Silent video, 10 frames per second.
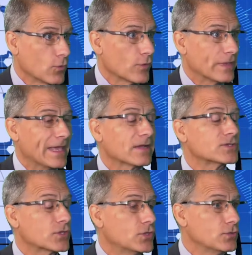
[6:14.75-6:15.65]
or the
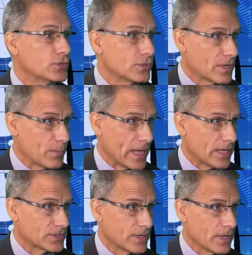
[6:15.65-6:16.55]
execution
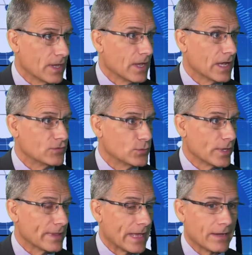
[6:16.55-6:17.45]
capacity of
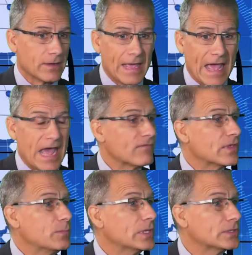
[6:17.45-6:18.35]
doing that? Have
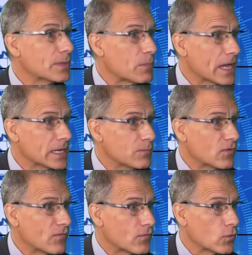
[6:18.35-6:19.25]
they built a mine
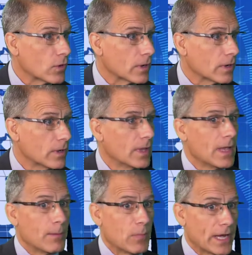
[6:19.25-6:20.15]
before?
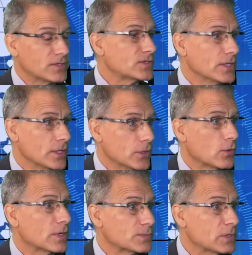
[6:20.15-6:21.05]
My
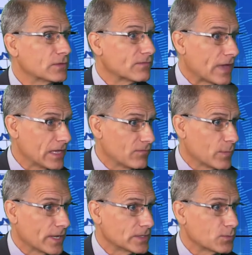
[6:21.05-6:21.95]
CEO has built five
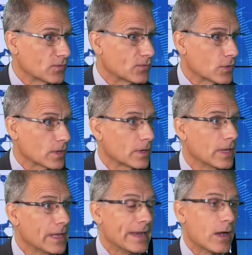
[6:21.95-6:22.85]
mines before. Mm
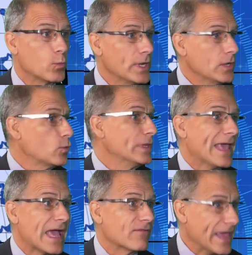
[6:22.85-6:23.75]
-hmm. Now, we only
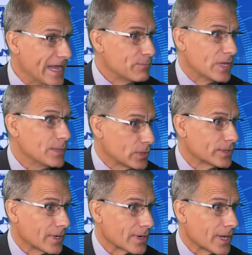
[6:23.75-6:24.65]
have eight people
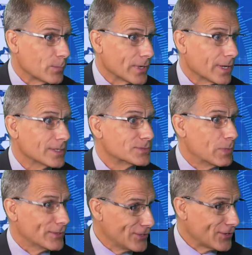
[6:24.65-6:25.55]
in our company. It's
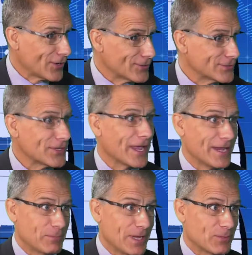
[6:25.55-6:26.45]
billion dollars,
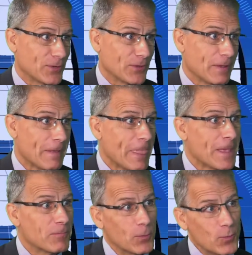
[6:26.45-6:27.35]
eight people.
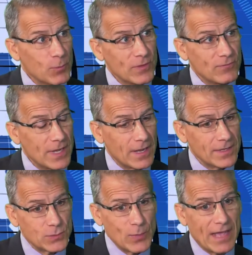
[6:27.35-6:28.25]
But what we've done
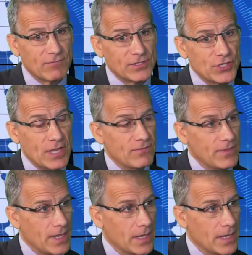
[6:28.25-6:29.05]
is we have a JV